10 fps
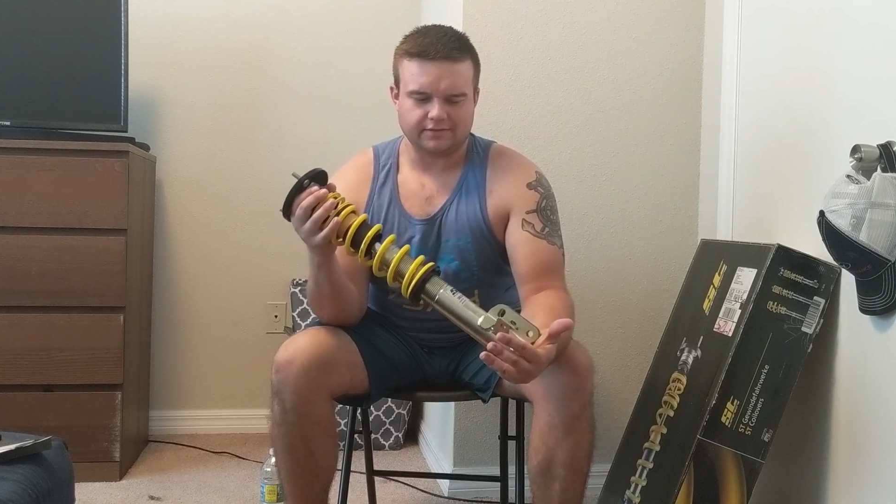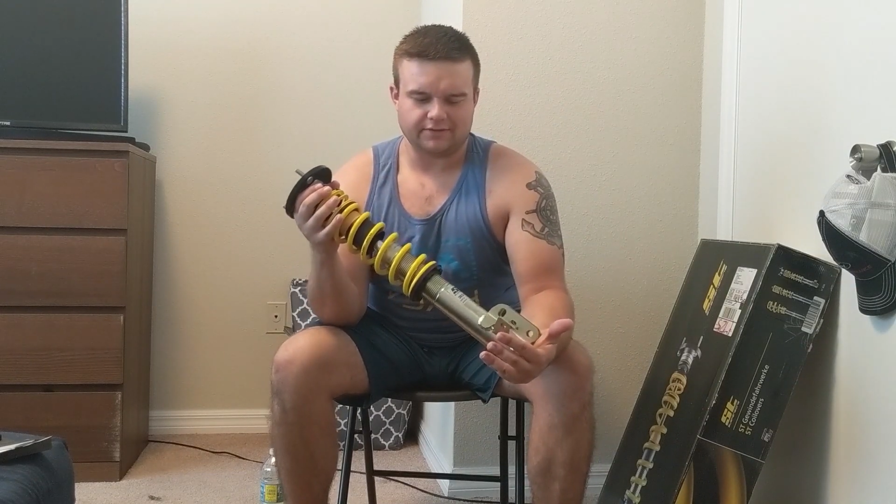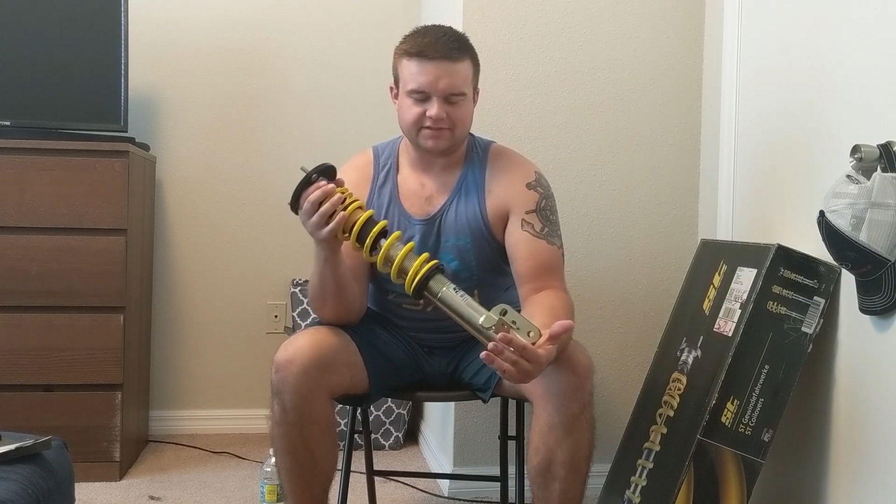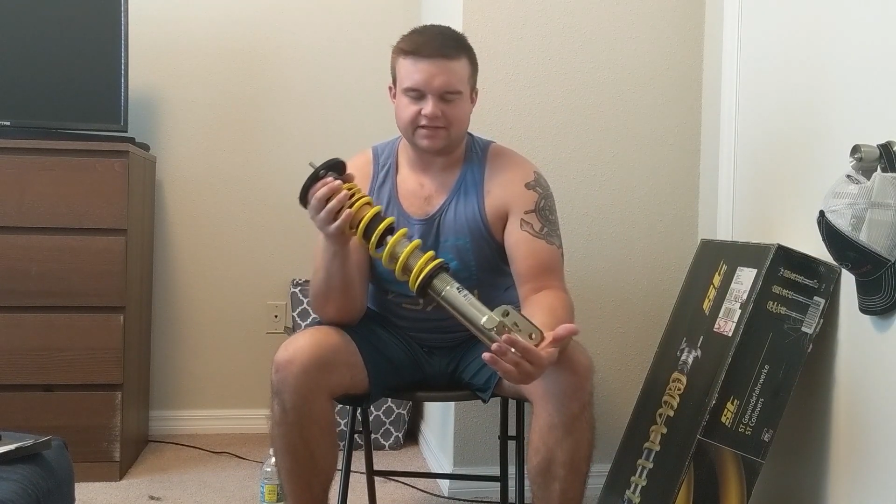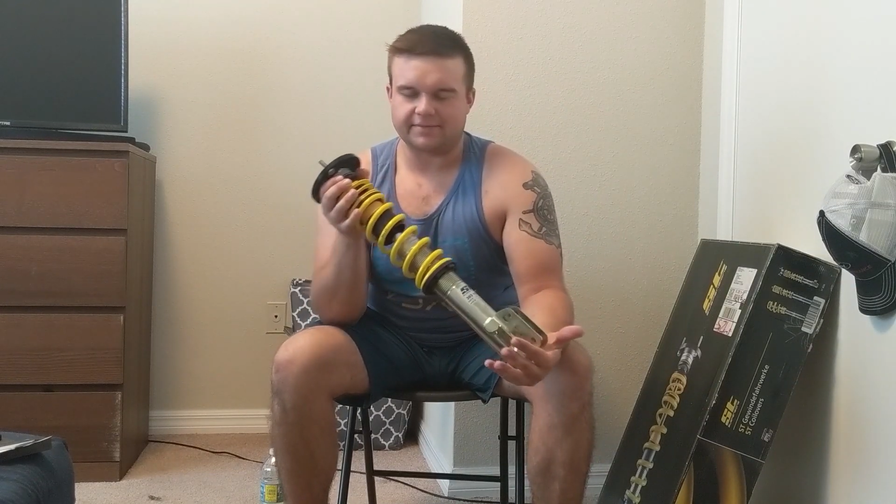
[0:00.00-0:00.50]

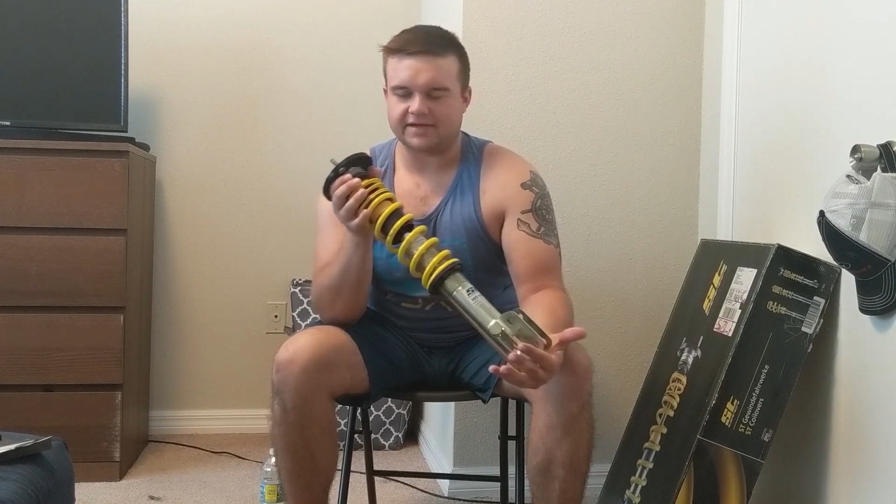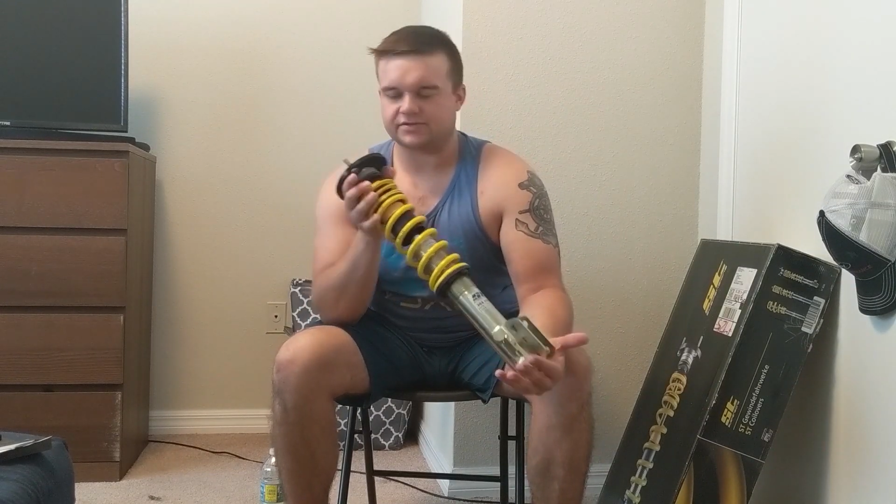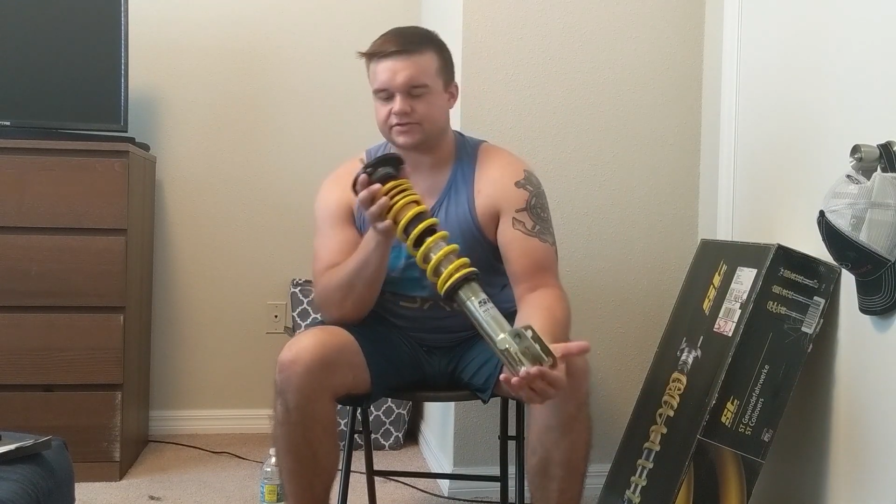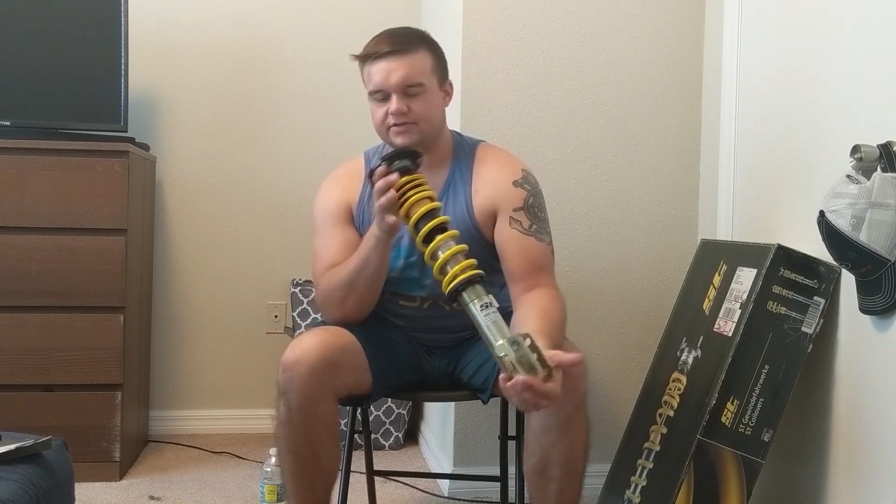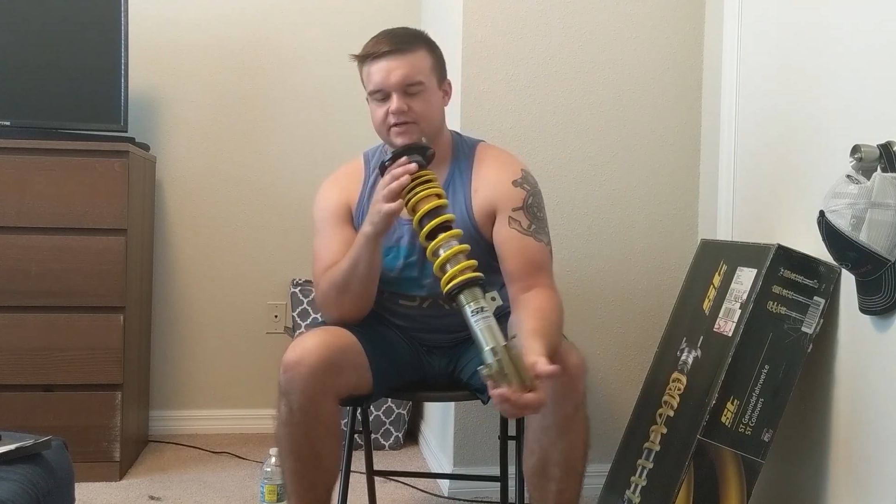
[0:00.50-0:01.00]

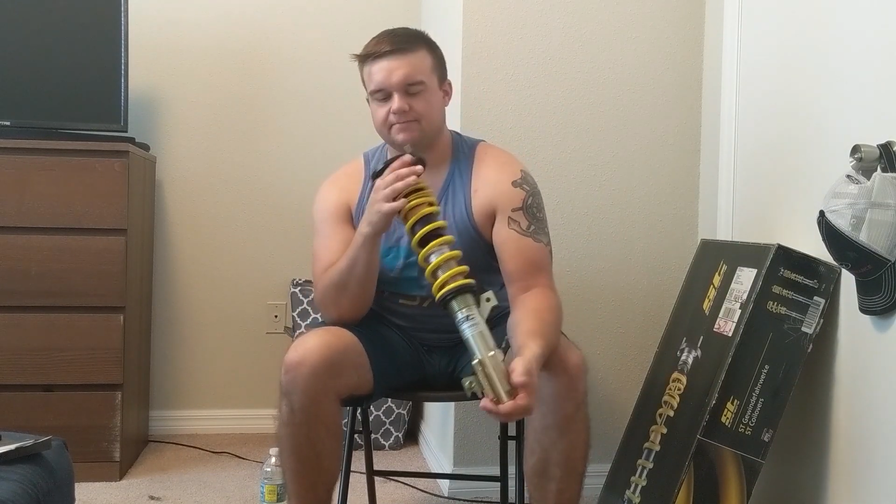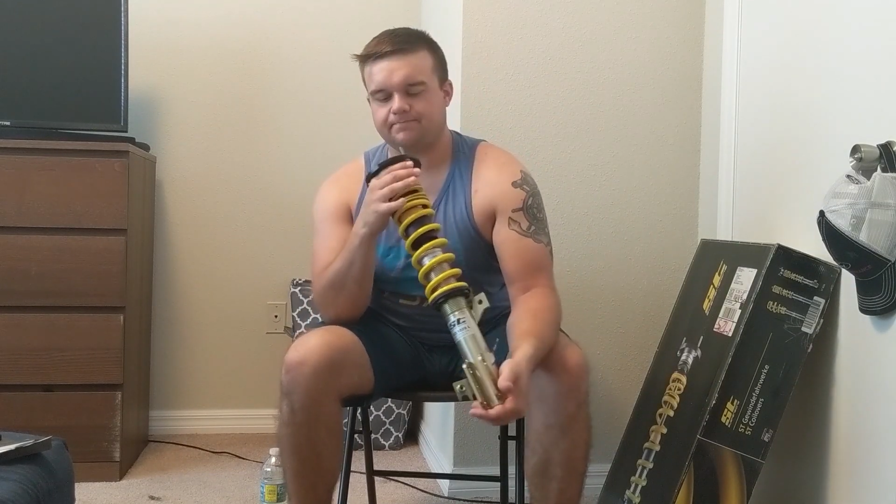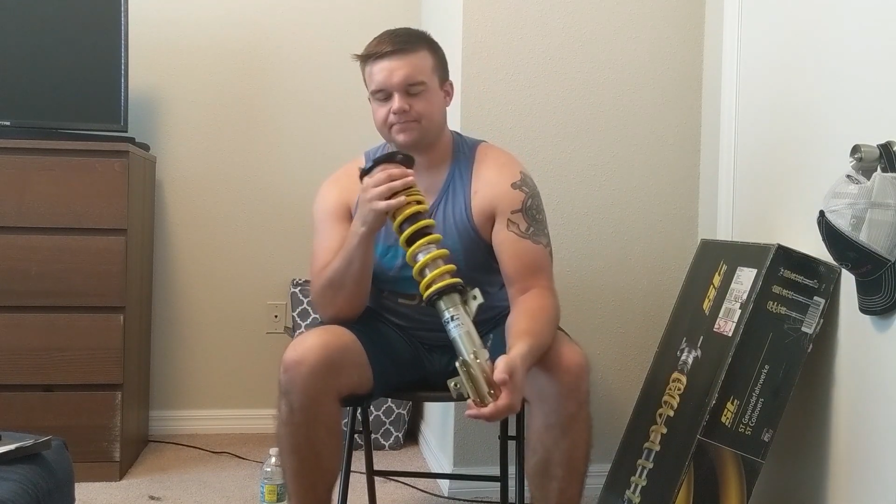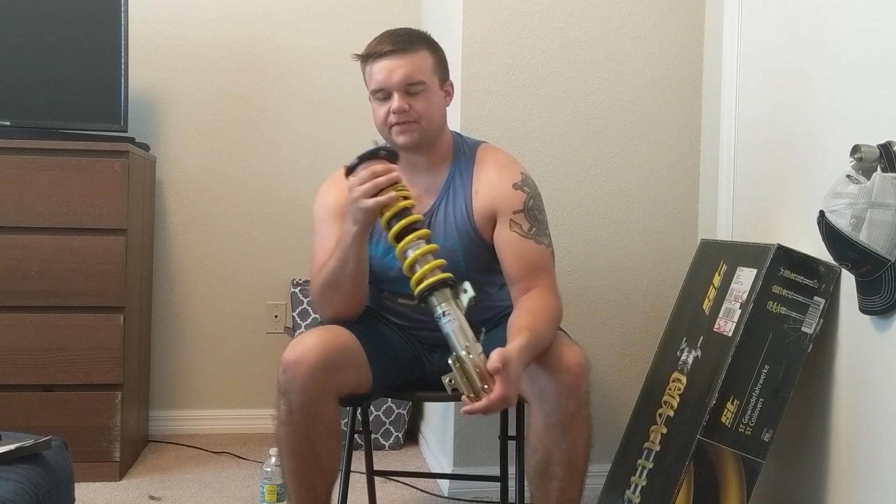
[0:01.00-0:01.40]
passenger side.